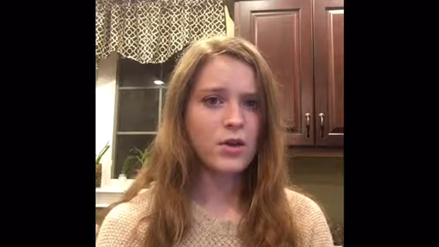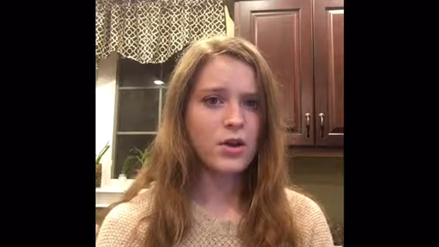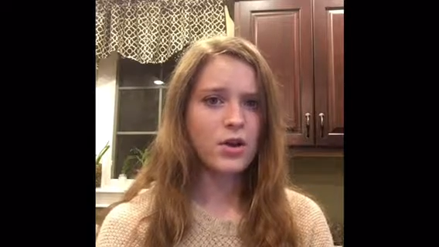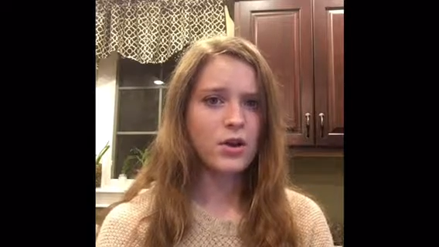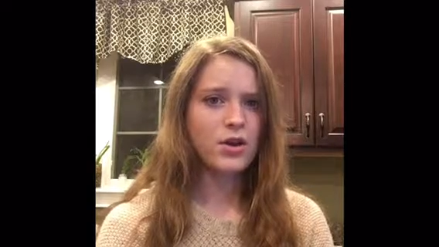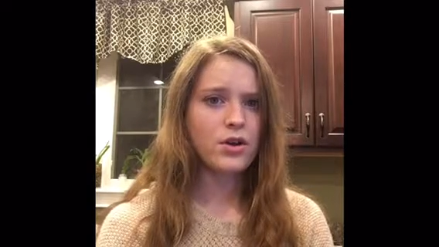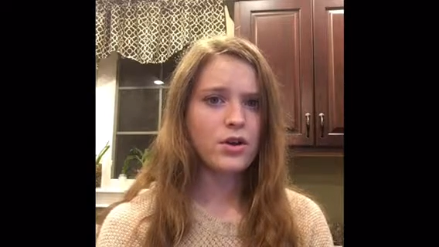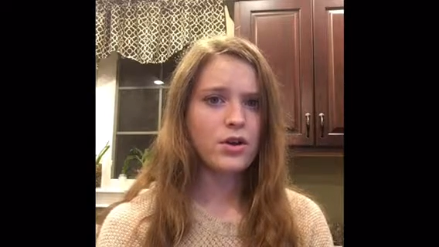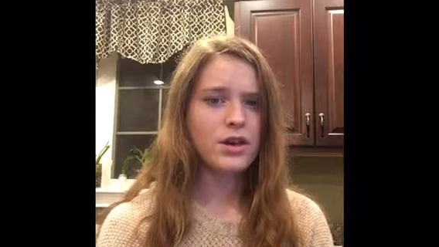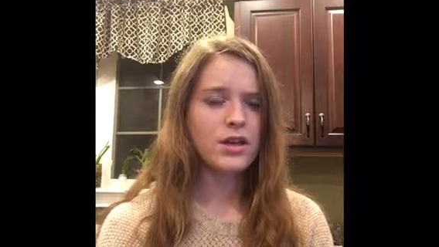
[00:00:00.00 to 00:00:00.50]

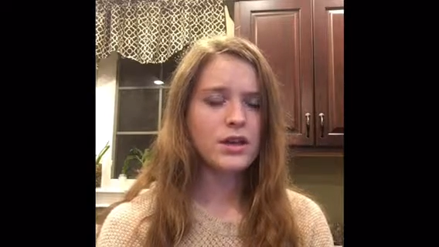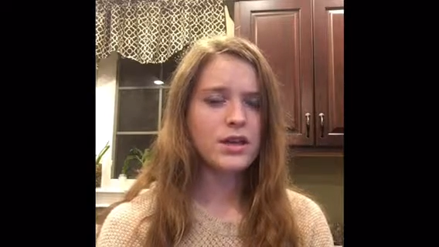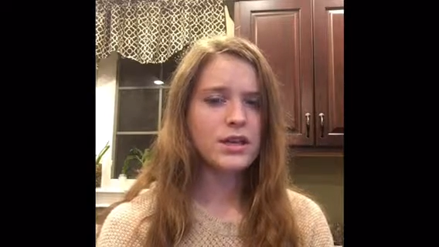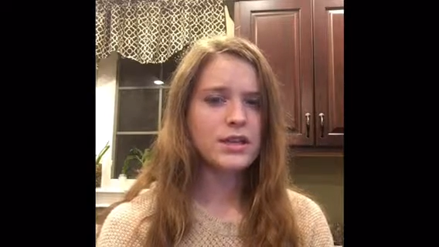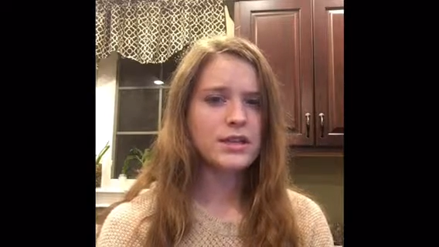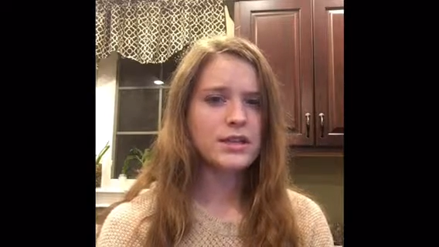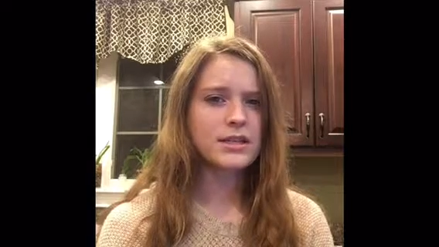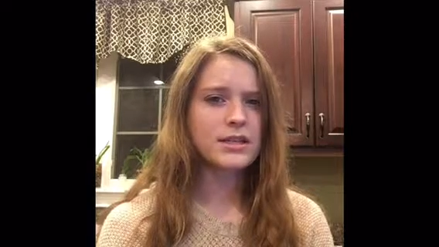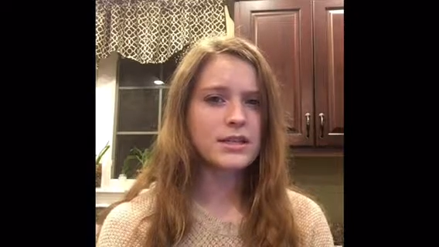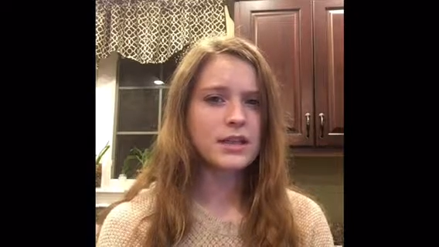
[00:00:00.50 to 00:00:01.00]
oil
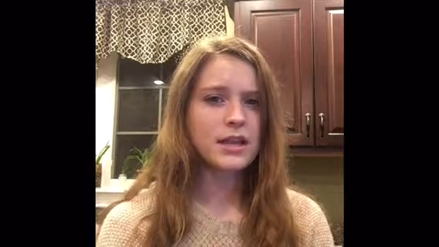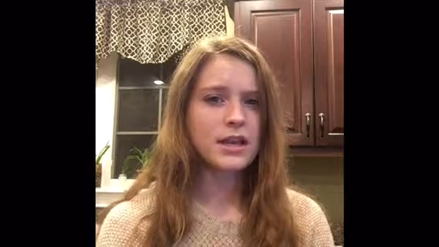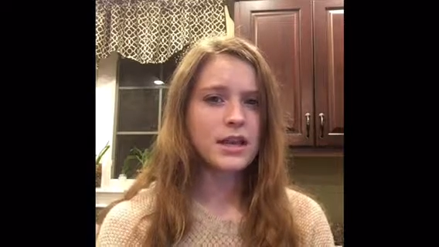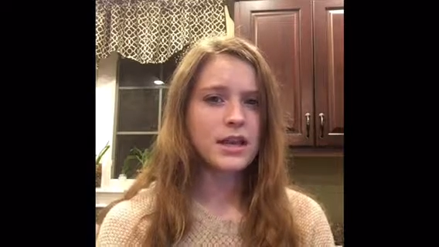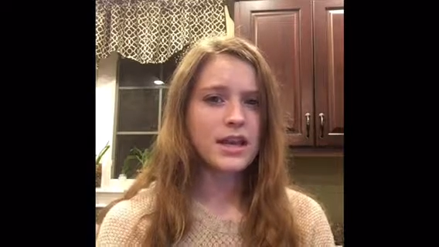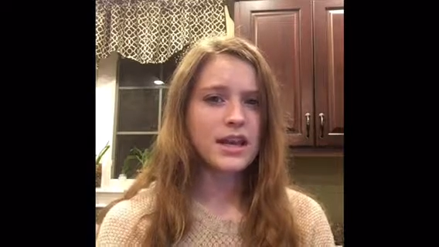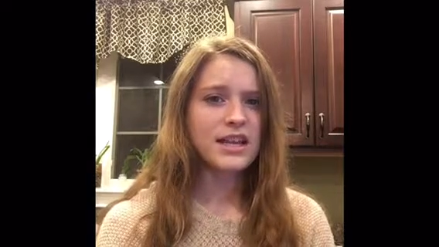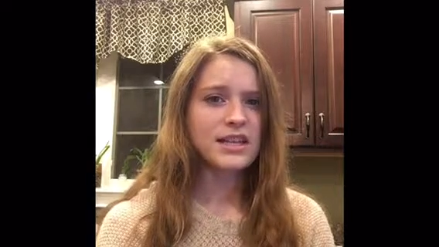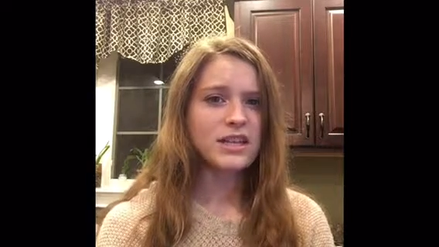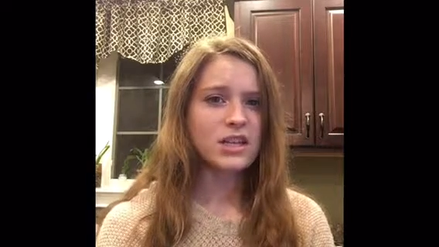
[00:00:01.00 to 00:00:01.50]

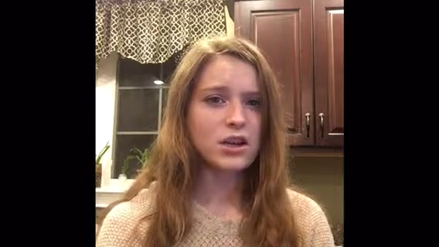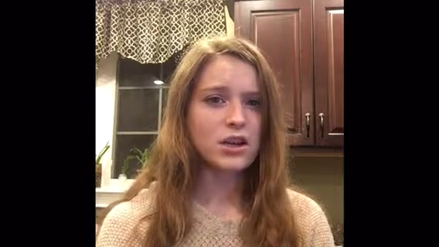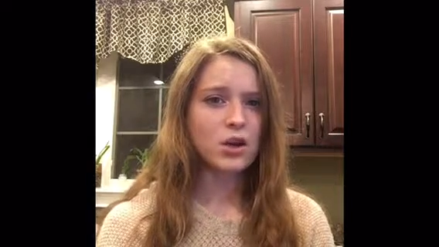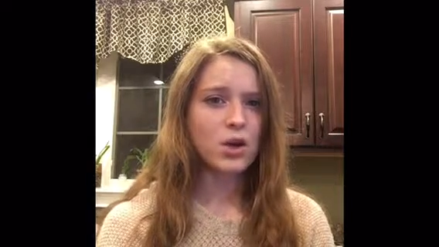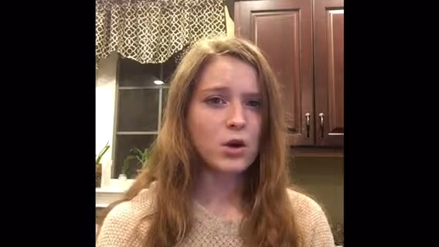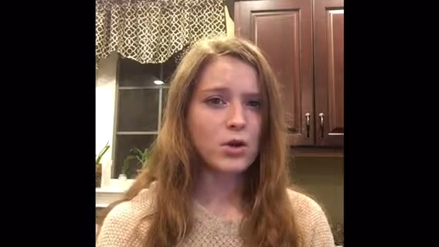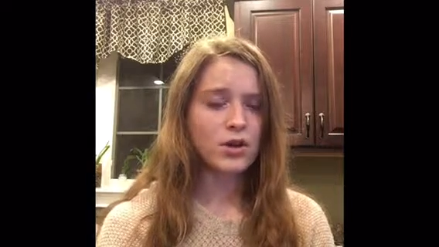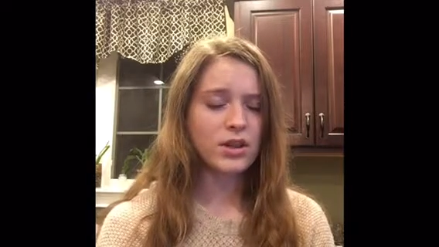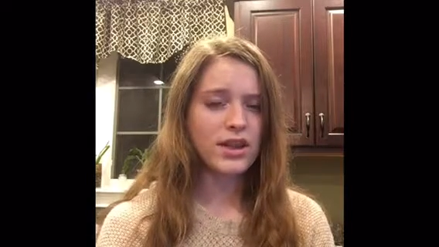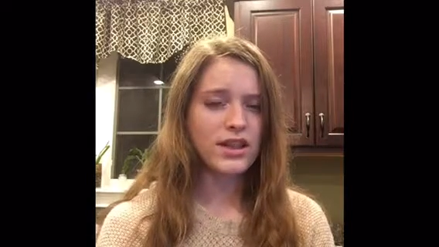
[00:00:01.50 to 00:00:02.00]
it's a
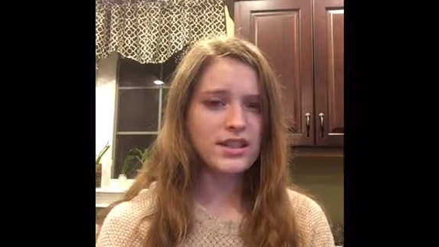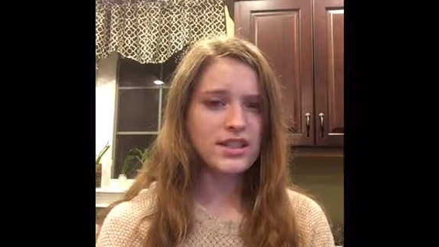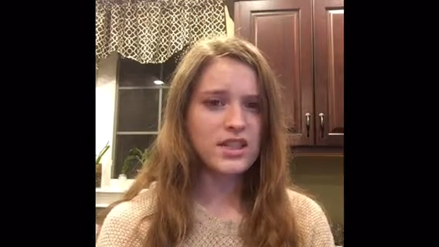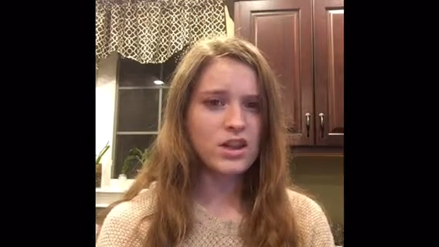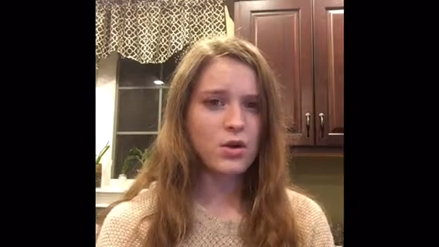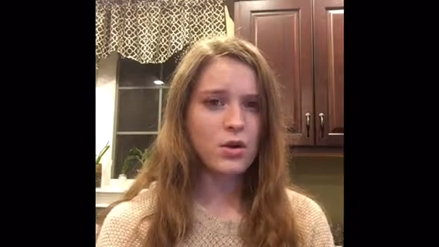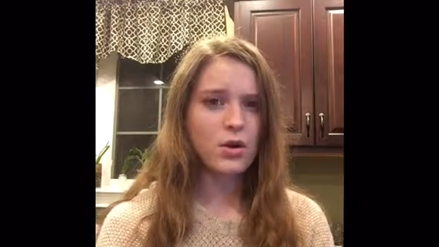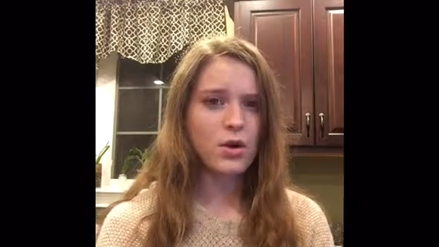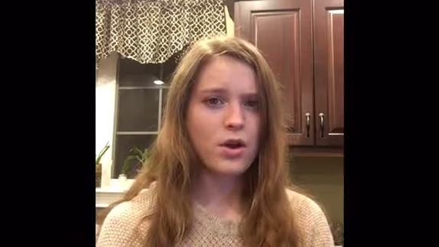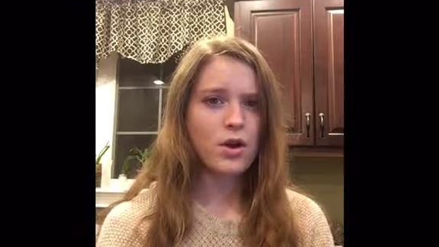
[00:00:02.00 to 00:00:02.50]
low
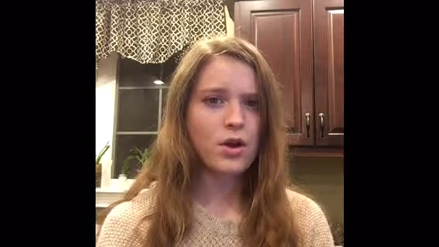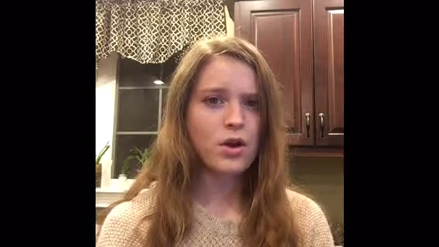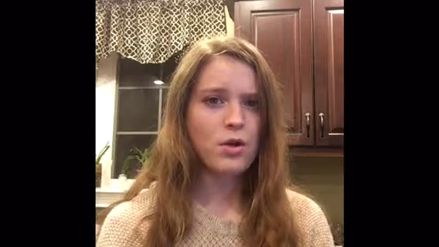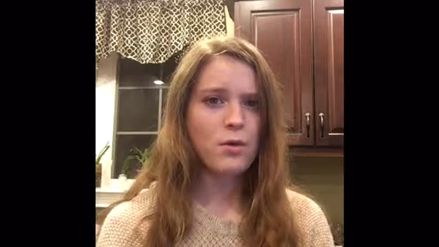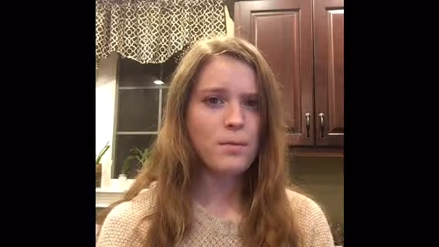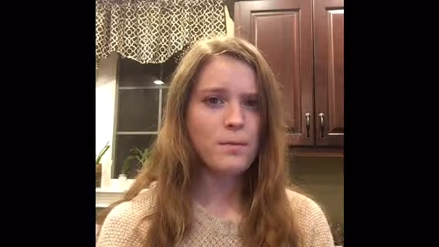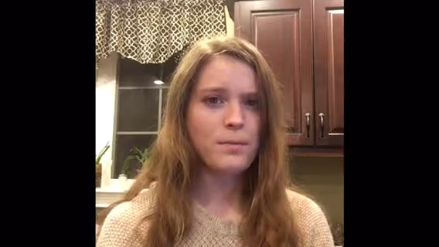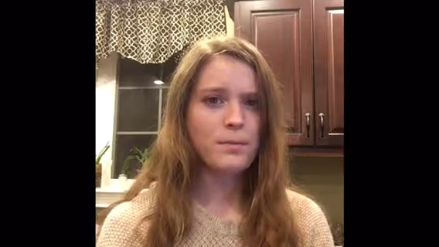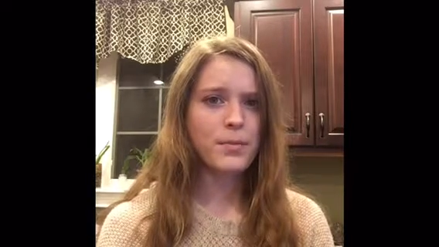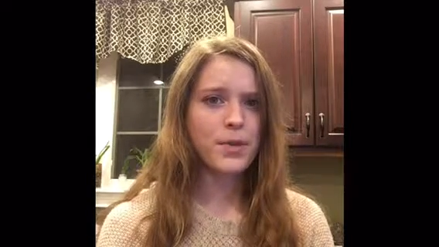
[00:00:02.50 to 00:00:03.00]
cleansing
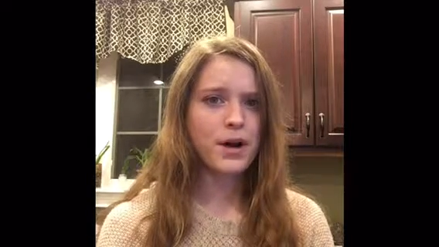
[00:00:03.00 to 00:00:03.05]
oil,